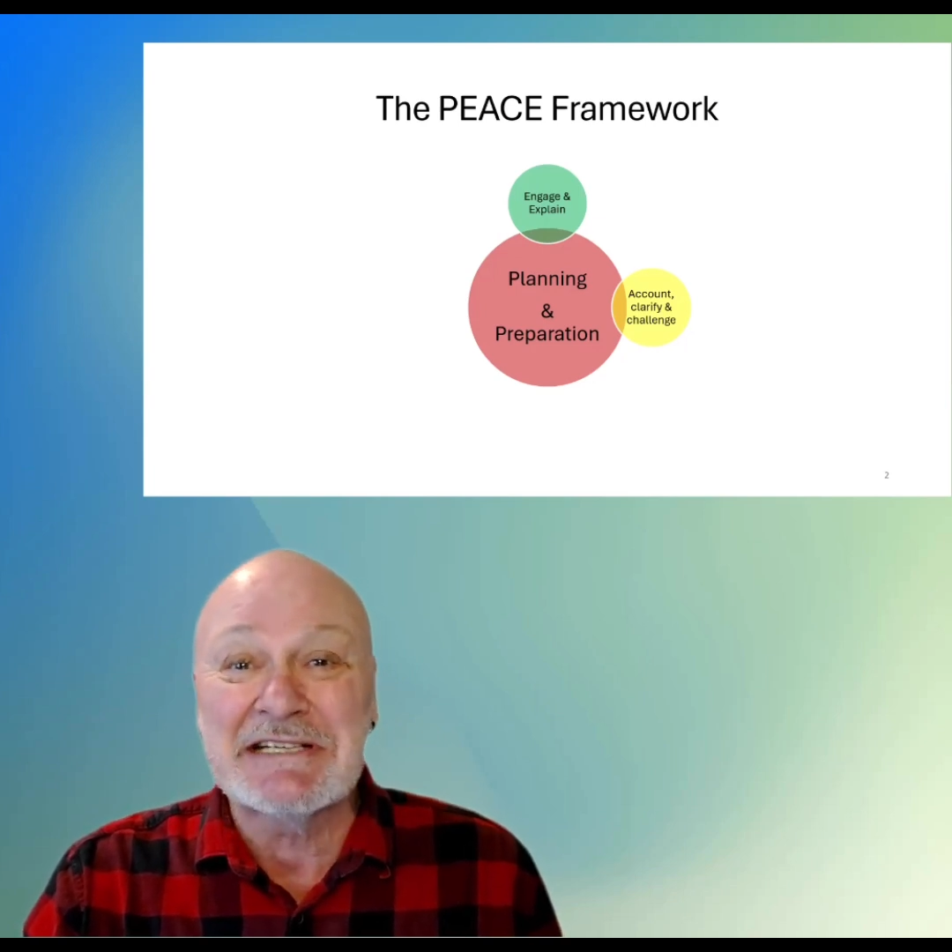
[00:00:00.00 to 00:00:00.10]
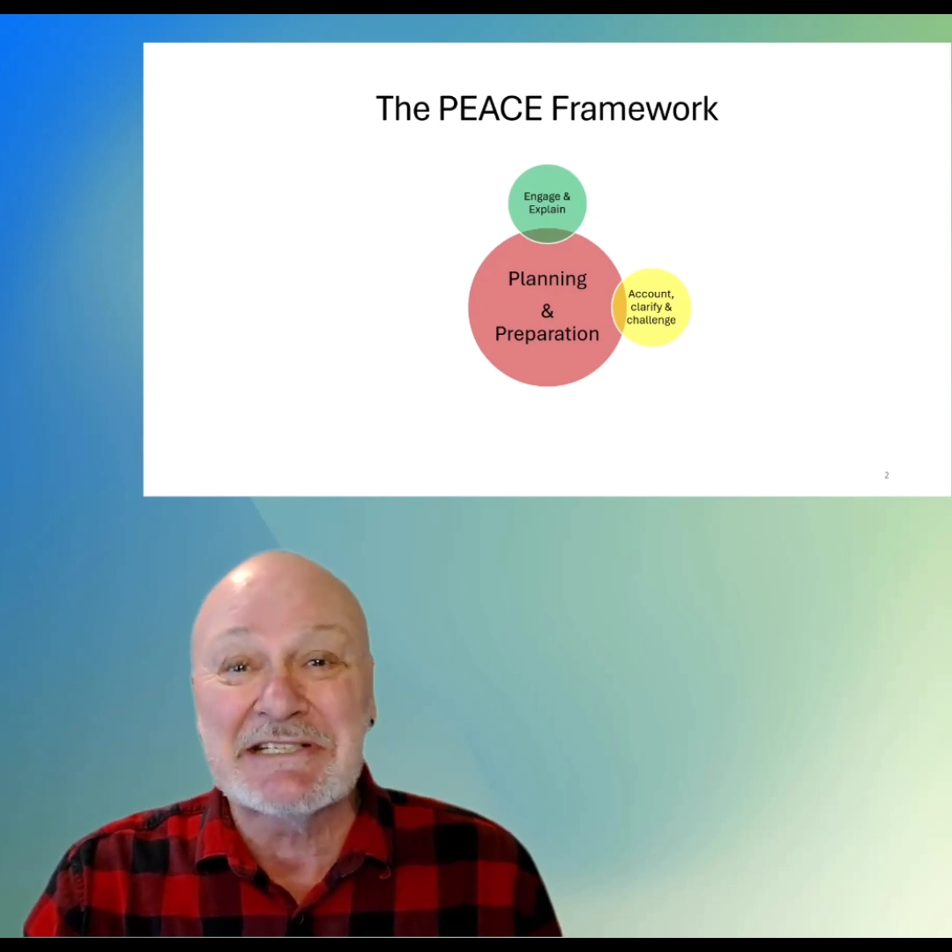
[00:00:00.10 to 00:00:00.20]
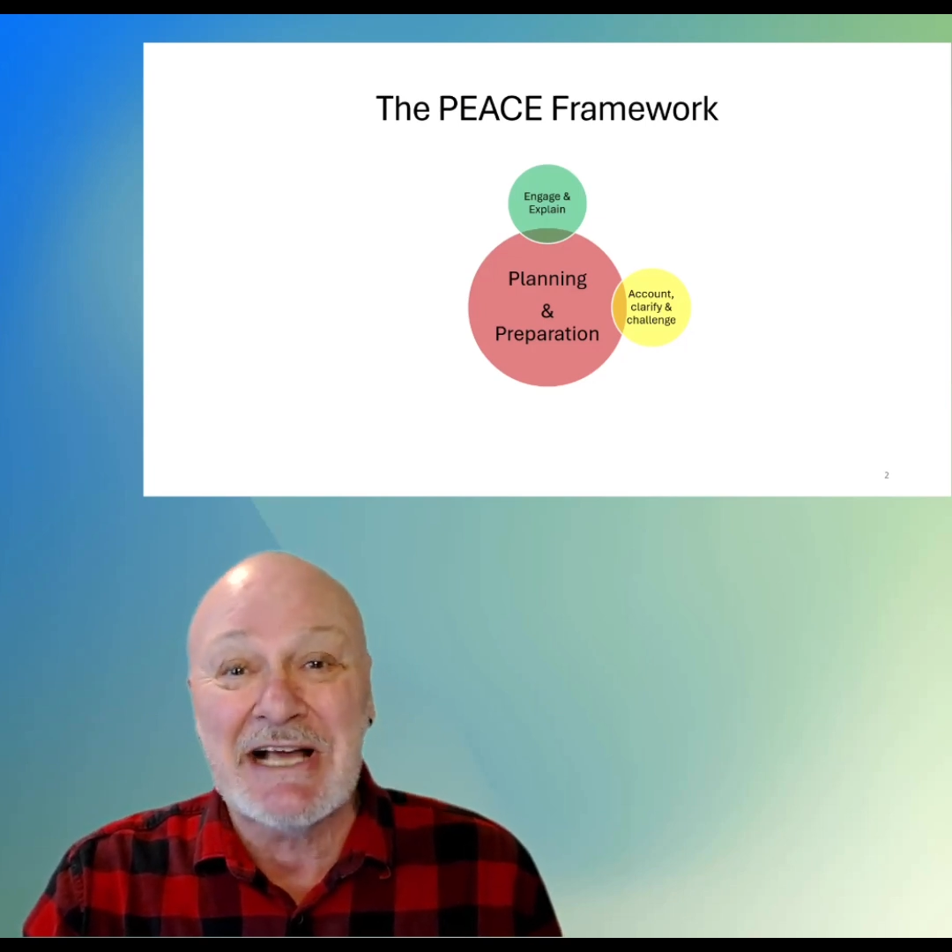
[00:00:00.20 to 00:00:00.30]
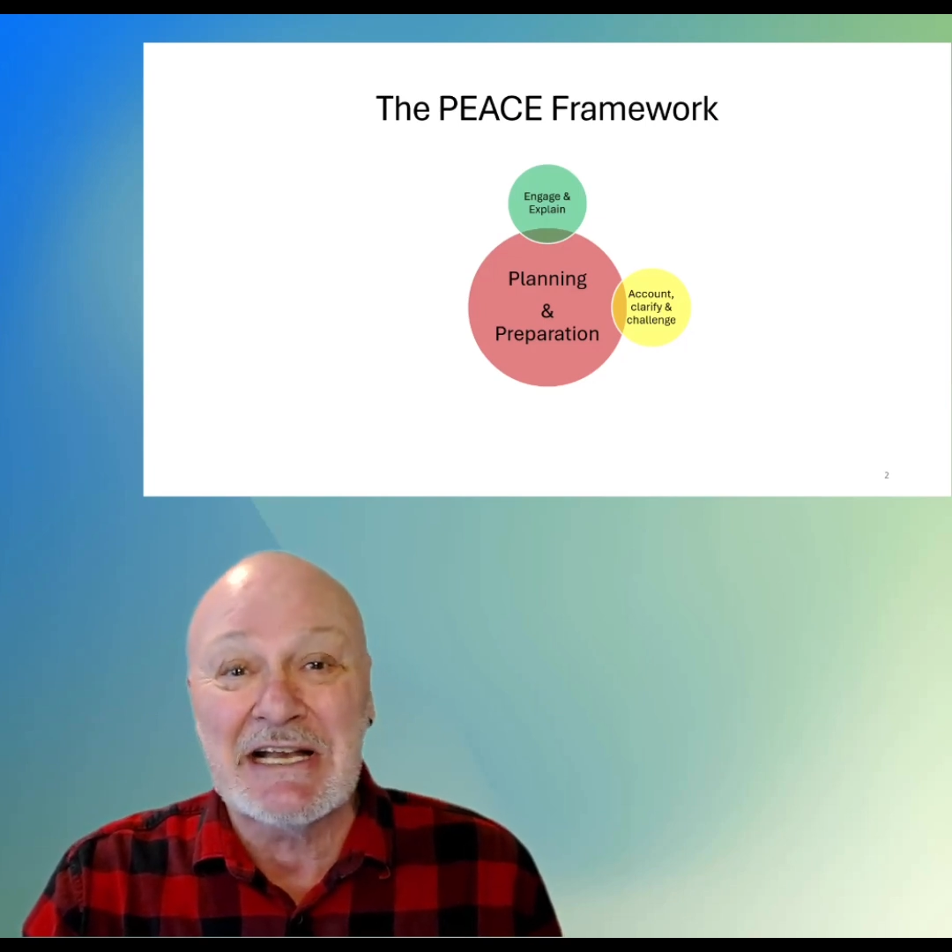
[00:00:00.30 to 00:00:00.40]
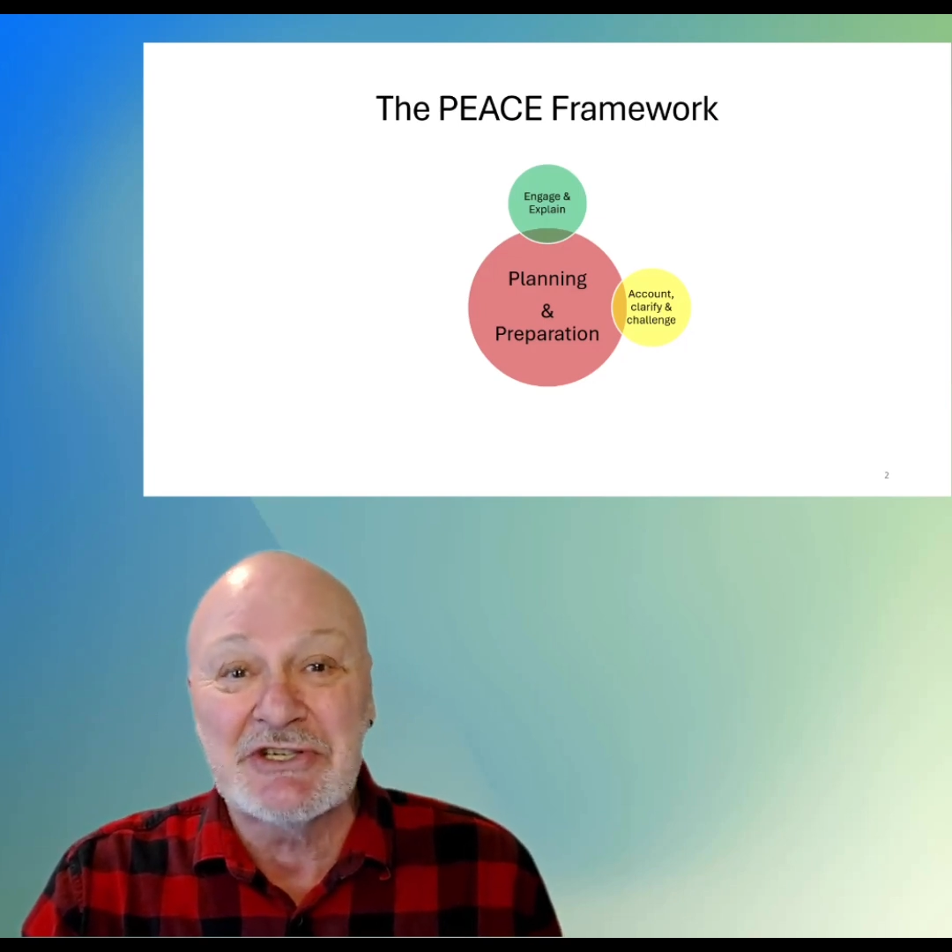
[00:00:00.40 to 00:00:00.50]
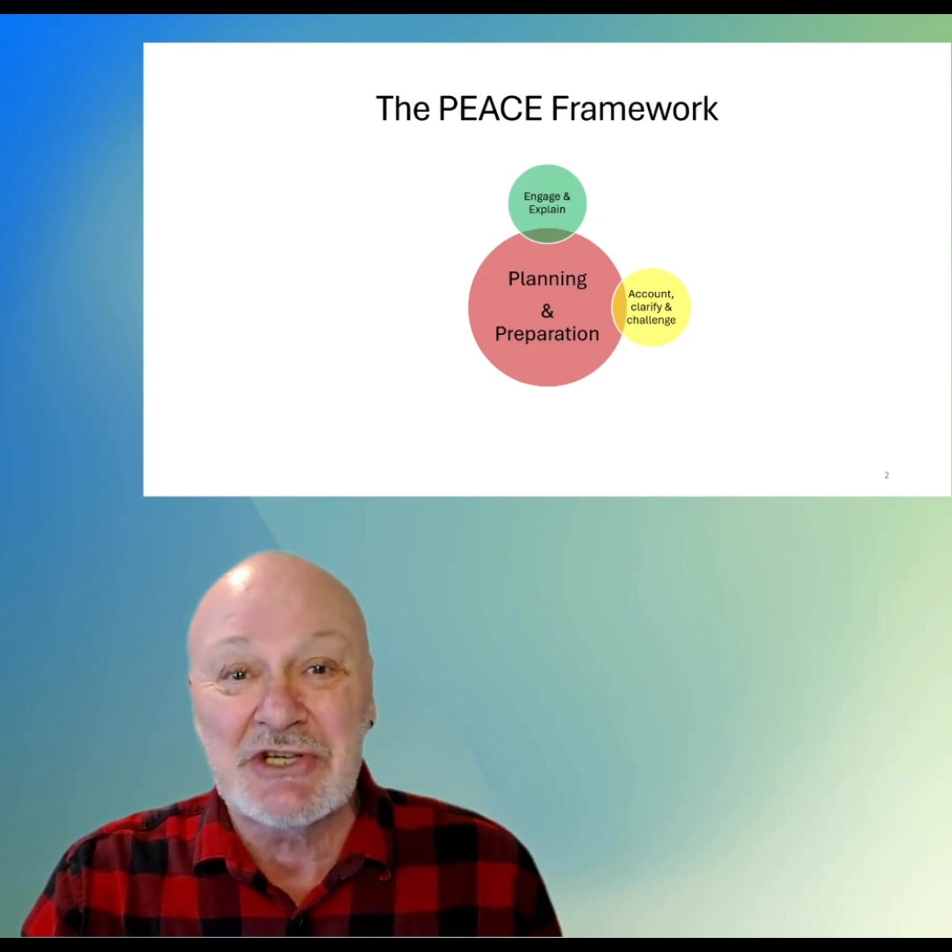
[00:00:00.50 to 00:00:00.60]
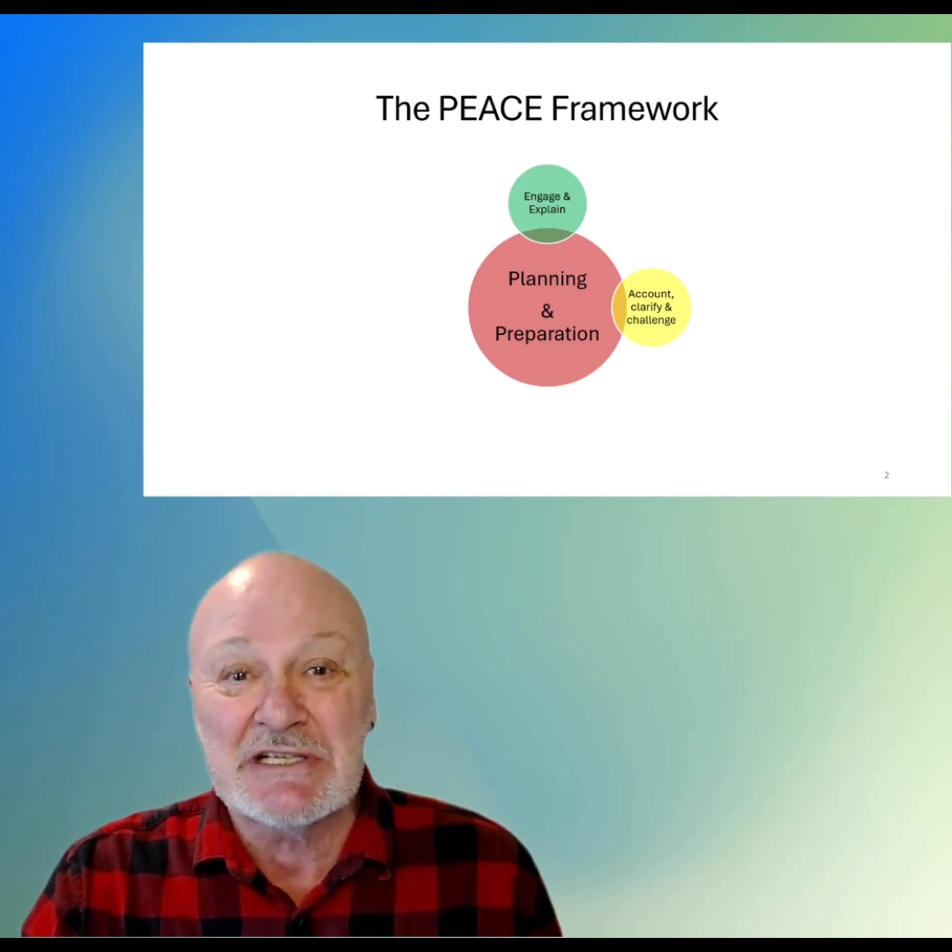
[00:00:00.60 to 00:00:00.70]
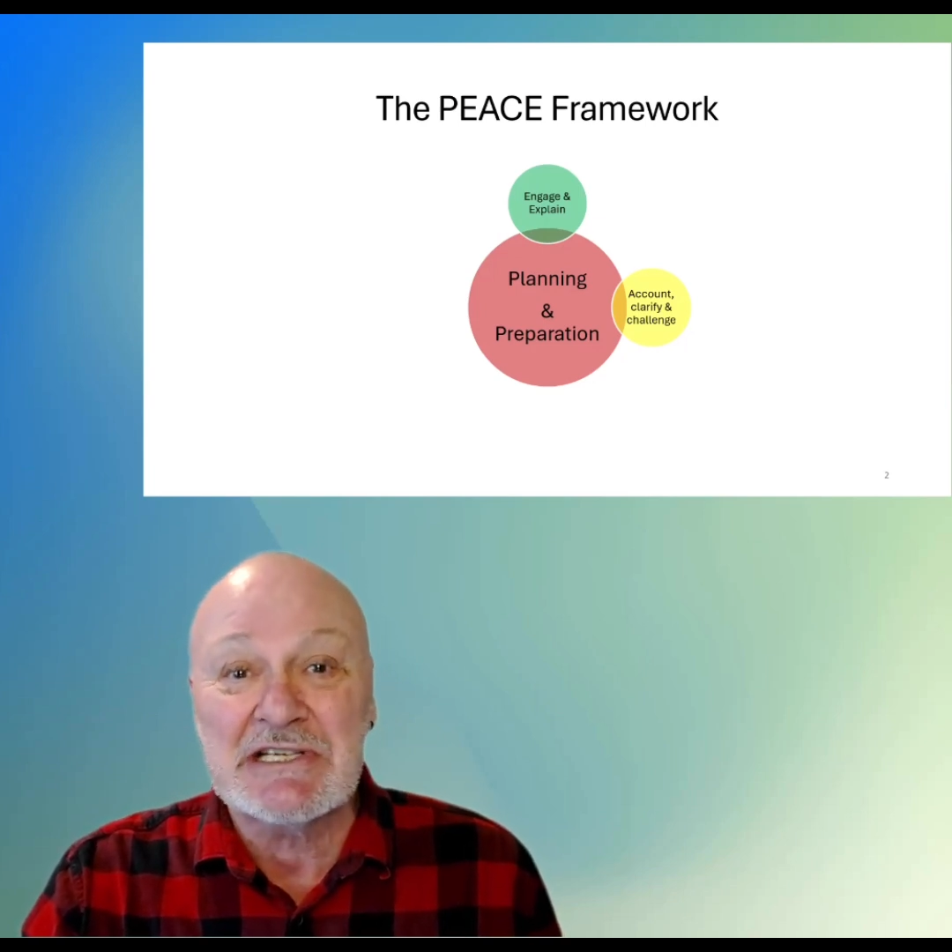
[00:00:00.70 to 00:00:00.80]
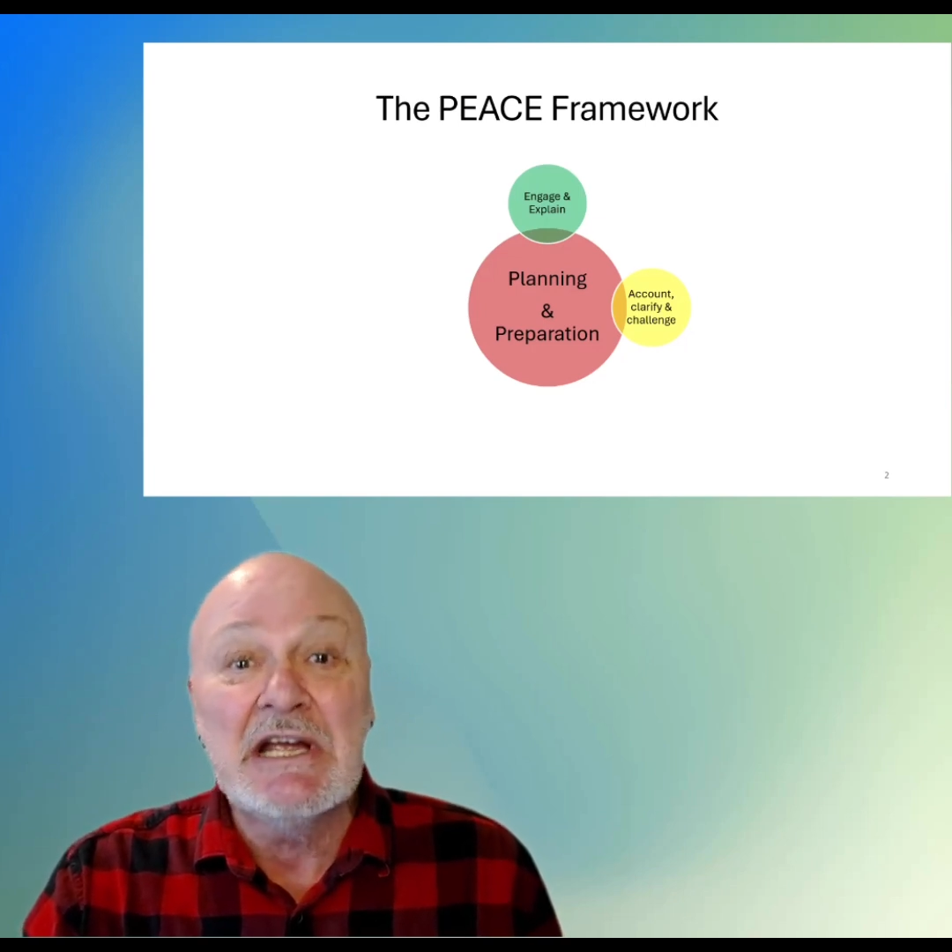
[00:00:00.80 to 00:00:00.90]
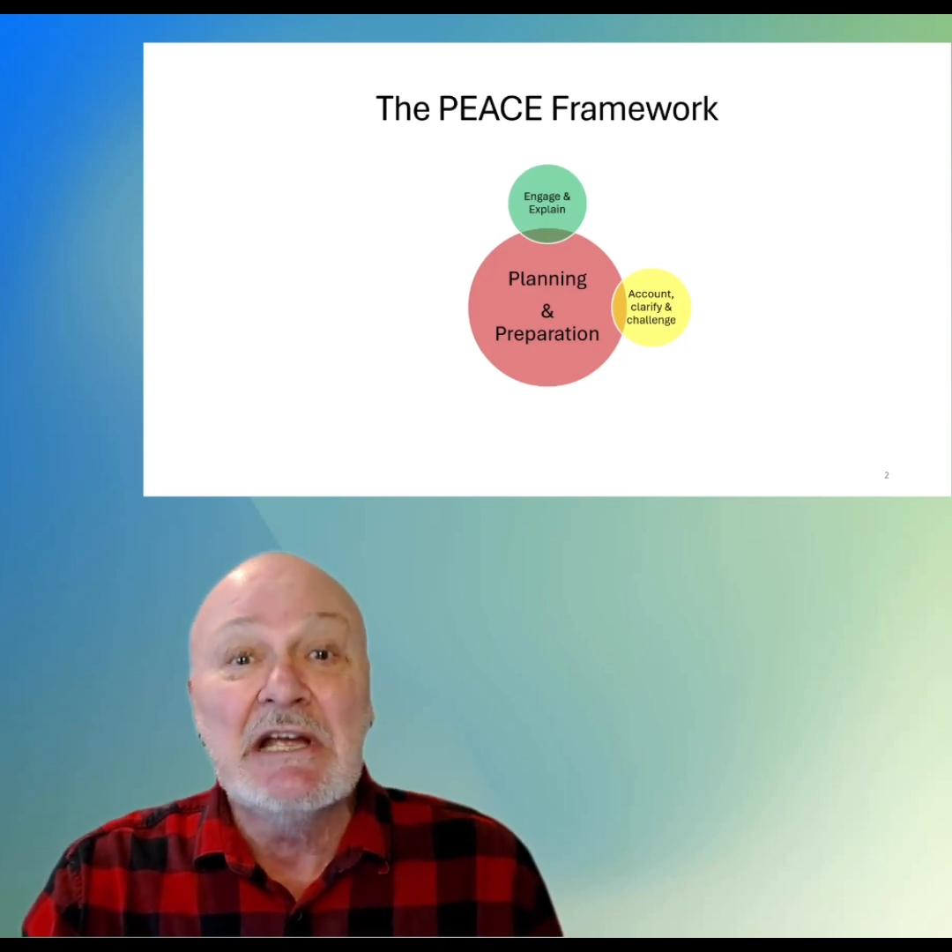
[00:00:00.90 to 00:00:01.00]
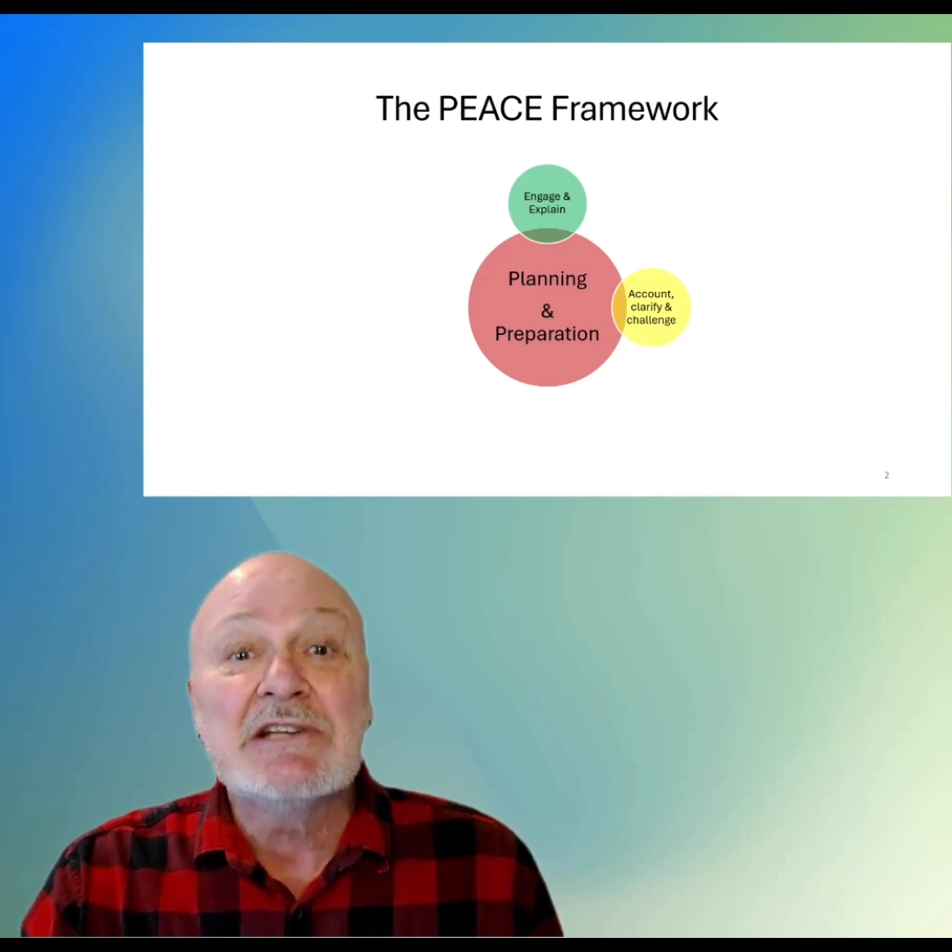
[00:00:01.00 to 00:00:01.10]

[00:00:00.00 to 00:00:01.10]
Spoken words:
intelligence,